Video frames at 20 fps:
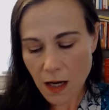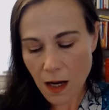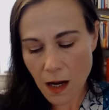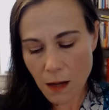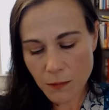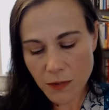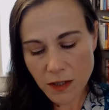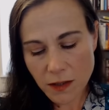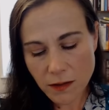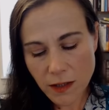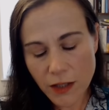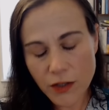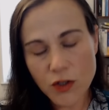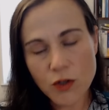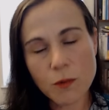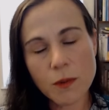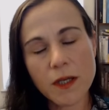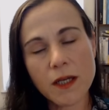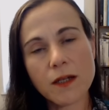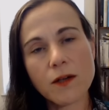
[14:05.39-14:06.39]
I'm gonna let
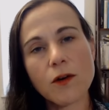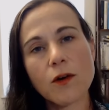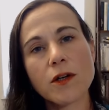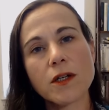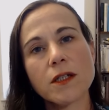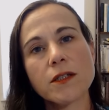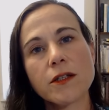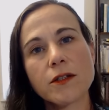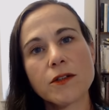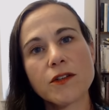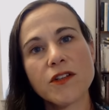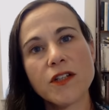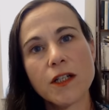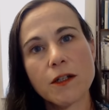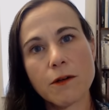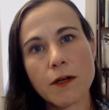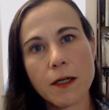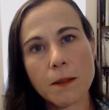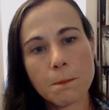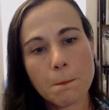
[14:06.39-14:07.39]
you in on a little
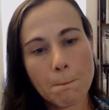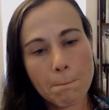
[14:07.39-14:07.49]
secret.